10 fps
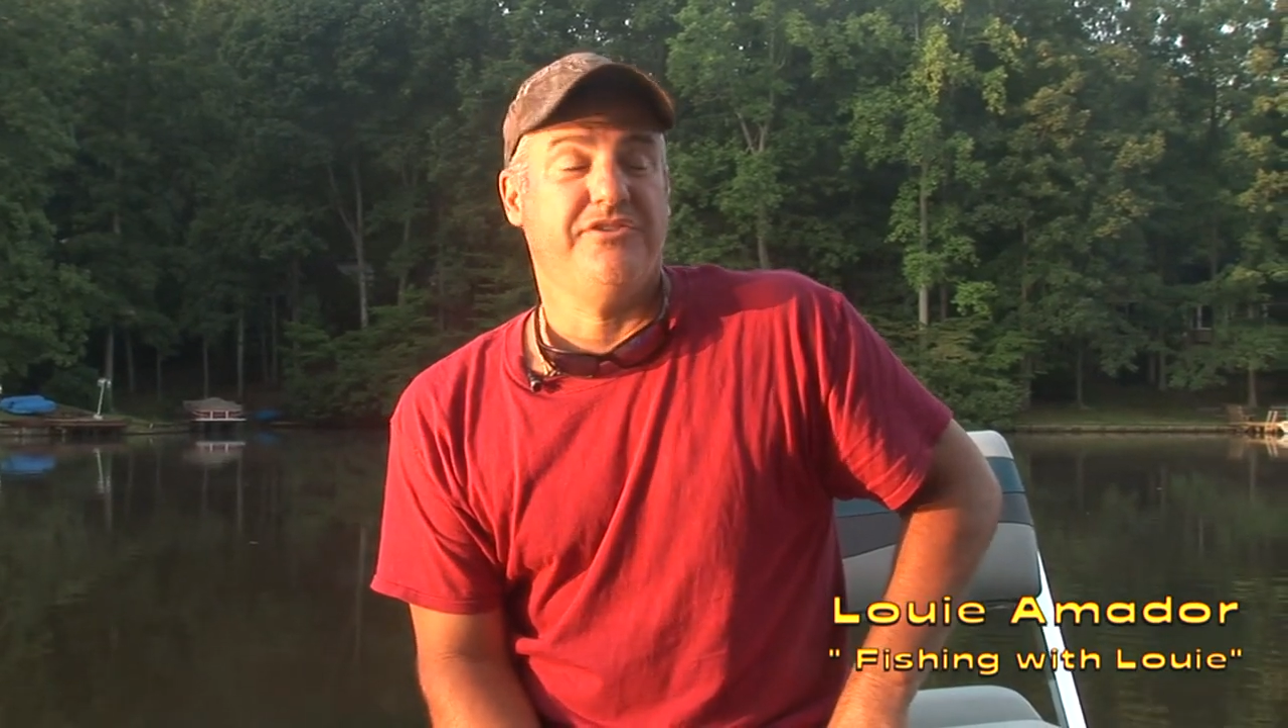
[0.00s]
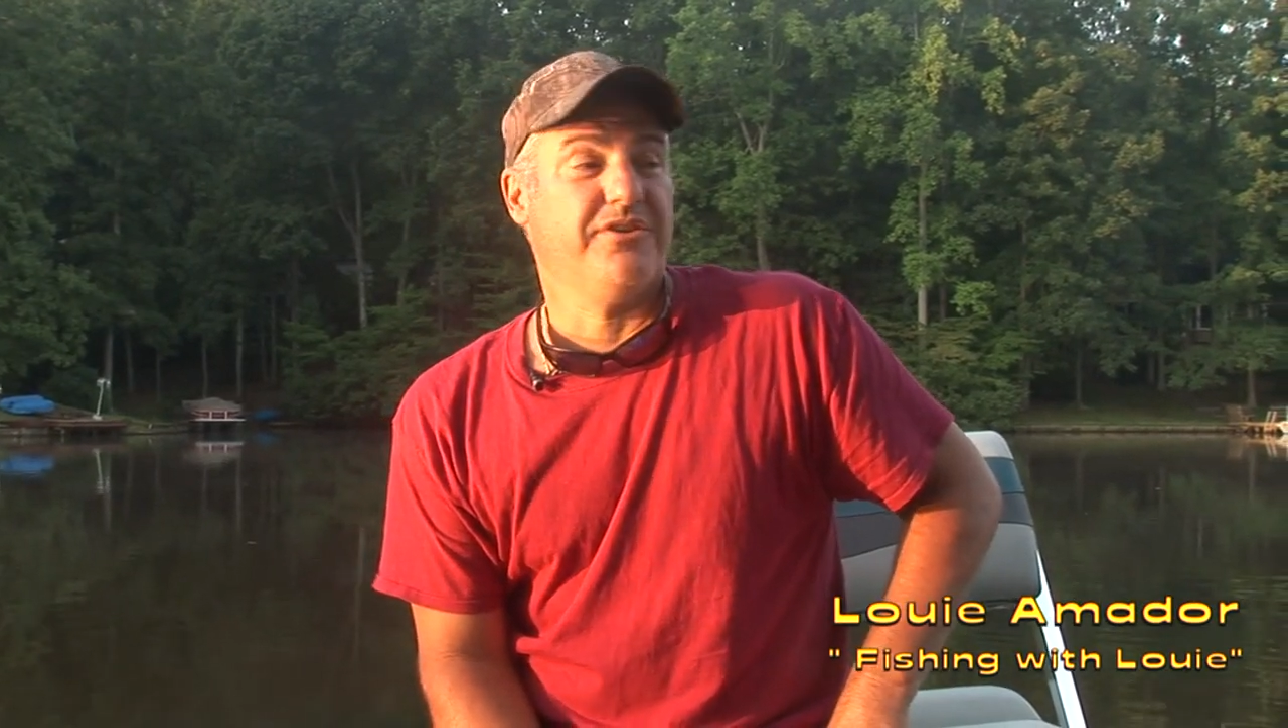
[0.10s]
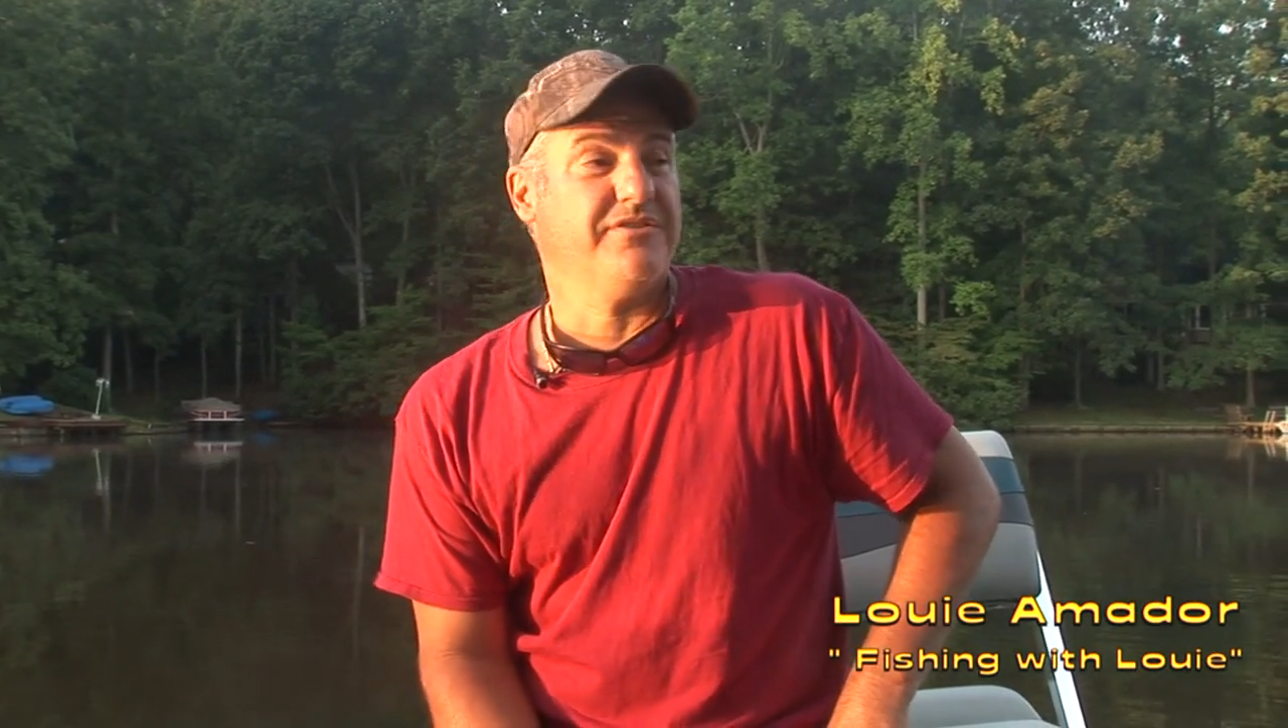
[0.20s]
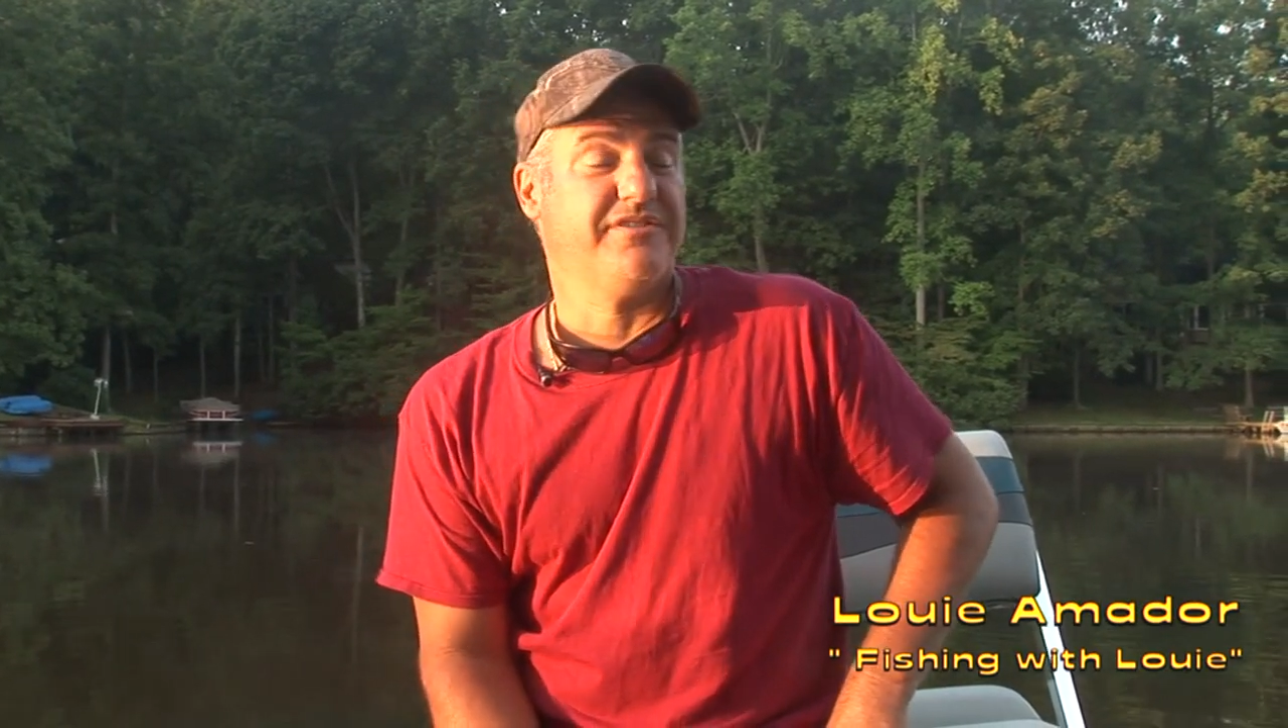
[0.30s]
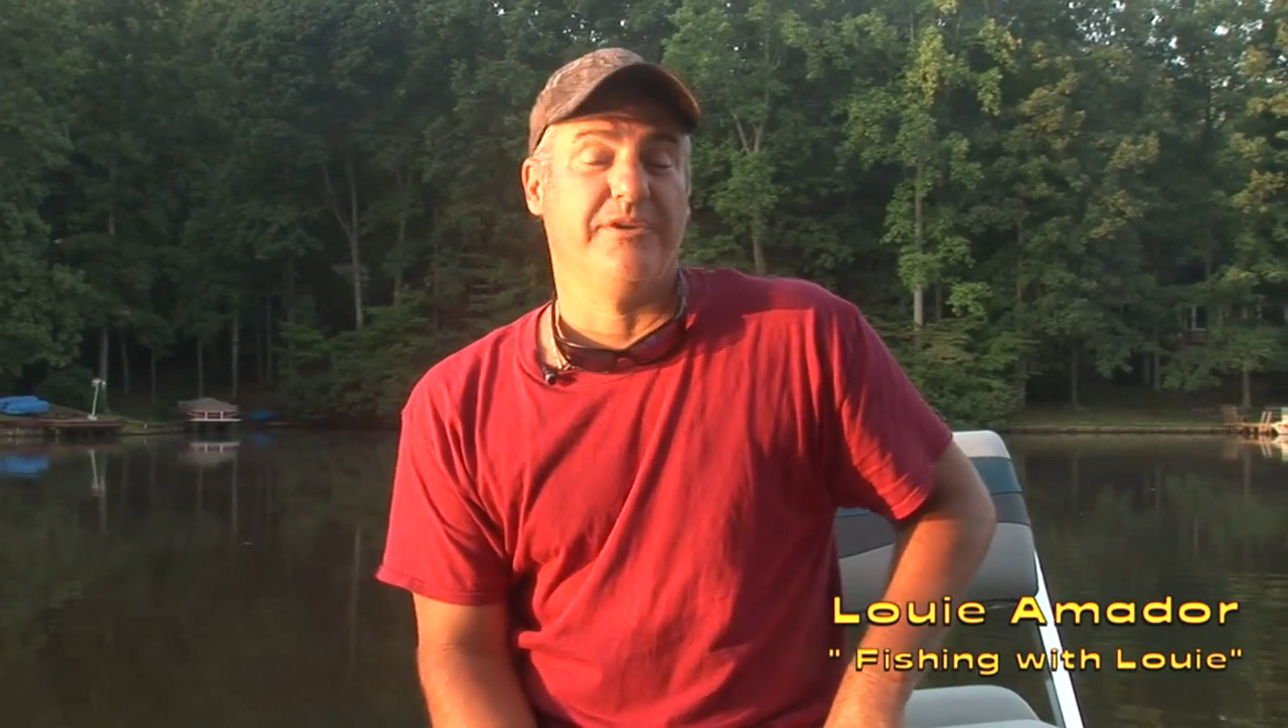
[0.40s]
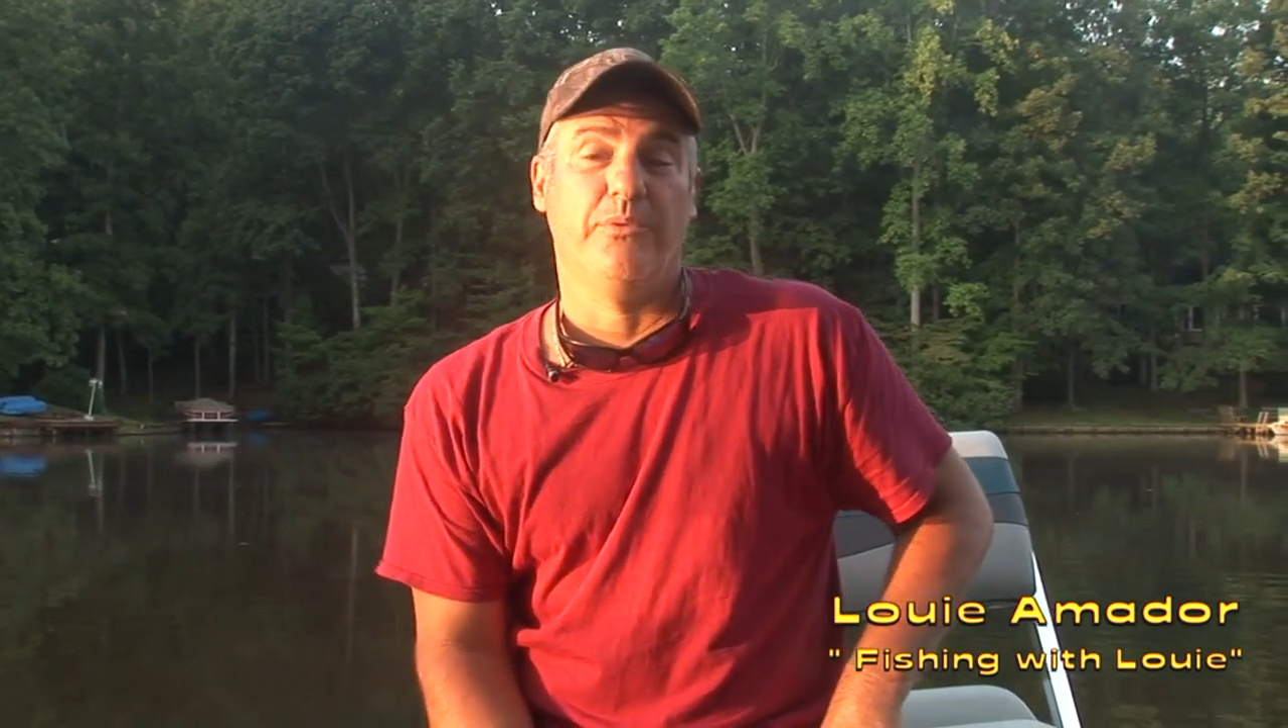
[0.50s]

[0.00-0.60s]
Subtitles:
you can see,